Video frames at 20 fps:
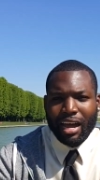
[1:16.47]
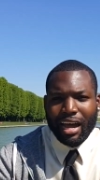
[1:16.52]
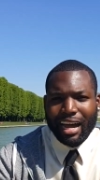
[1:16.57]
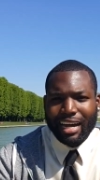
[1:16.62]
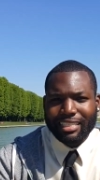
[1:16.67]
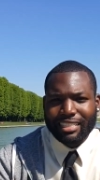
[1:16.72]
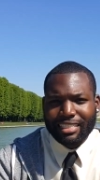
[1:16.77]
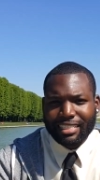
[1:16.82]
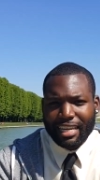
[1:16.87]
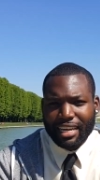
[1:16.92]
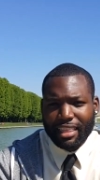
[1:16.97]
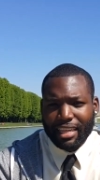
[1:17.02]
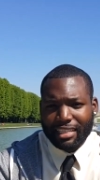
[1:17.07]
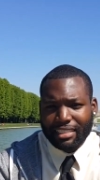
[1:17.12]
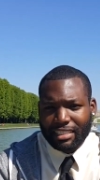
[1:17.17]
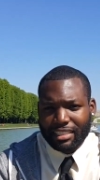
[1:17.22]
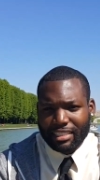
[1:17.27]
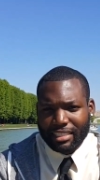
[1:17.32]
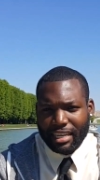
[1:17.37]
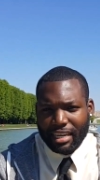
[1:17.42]
I say that
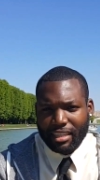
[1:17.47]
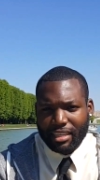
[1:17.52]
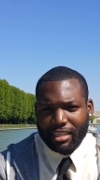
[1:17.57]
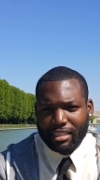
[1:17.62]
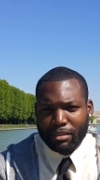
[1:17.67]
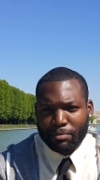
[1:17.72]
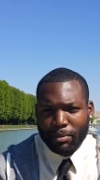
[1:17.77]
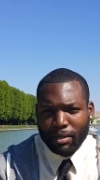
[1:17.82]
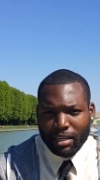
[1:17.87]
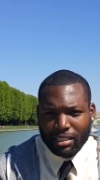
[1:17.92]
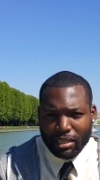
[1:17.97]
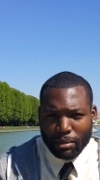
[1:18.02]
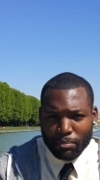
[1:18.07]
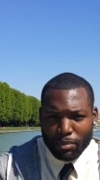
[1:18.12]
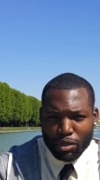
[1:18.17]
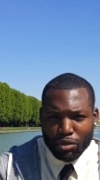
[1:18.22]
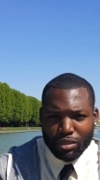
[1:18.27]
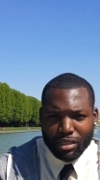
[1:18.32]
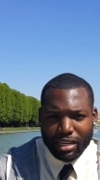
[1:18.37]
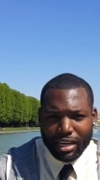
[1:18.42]
to say this because I'm
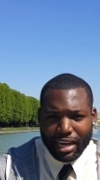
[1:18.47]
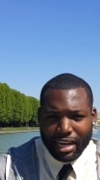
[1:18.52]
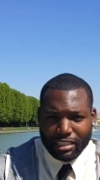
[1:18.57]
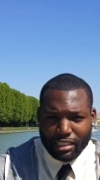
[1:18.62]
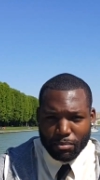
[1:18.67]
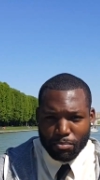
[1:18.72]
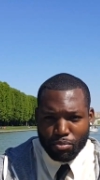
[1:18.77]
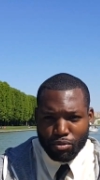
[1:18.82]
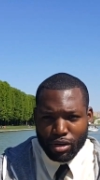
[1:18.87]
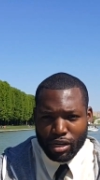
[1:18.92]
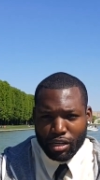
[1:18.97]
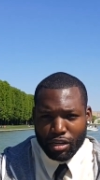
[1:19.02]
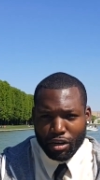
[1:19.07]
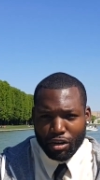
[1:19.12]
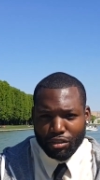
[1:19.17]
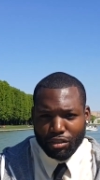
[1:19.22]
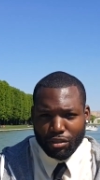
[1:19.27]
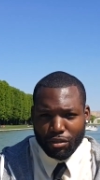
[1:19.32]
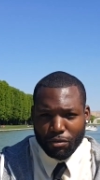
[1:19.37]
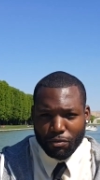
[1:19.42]
using that as a
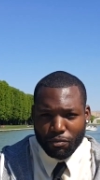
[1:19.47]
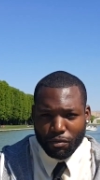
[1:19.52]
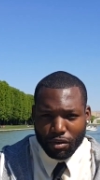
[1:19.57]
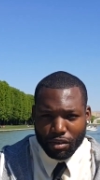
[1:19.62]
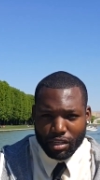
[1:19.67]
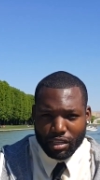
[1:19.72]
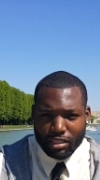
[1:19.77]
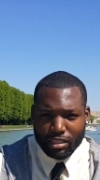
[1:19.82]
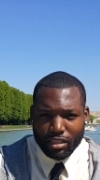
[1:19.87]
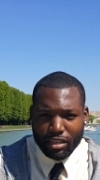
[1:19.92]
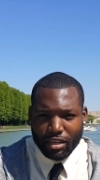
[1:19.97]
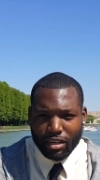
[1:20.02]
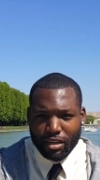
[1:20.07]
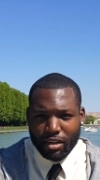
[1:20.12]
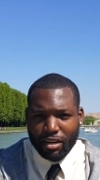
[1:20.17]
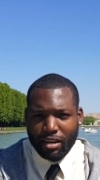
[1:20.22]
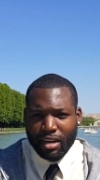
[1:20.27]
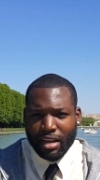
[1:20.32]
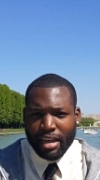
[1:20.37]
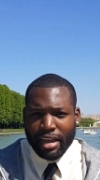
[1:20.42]
precursor for this
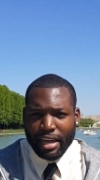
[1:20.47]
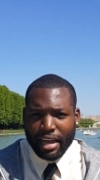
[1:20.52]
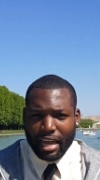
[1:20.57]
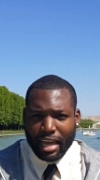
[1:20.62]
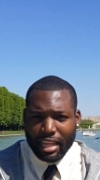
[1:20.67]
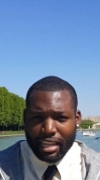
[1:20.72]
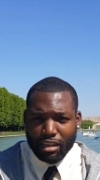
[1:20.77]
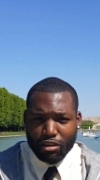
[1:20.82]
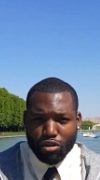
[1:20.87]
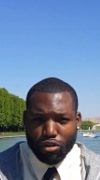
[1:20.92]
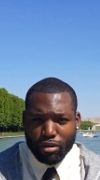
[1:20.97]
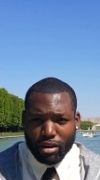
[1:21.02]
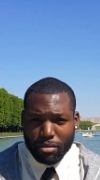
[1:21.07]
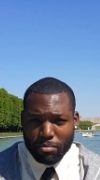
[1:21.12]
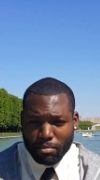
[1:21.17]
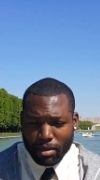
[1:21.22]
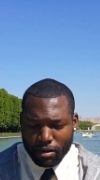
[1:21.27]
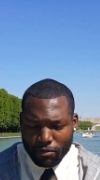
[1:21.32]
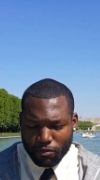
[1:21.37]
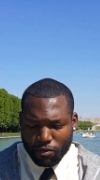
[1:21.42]
uh, allegoric
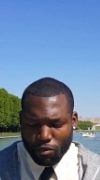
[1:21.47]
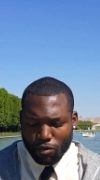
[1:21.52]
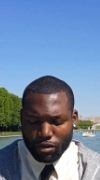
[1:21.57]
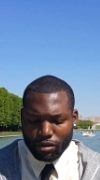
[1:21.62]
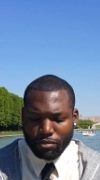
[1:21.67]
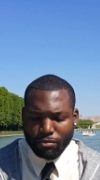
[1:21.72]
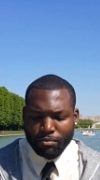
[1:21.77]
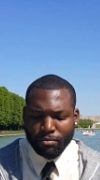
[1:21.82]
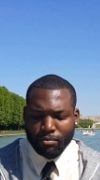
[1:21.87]
metaphor.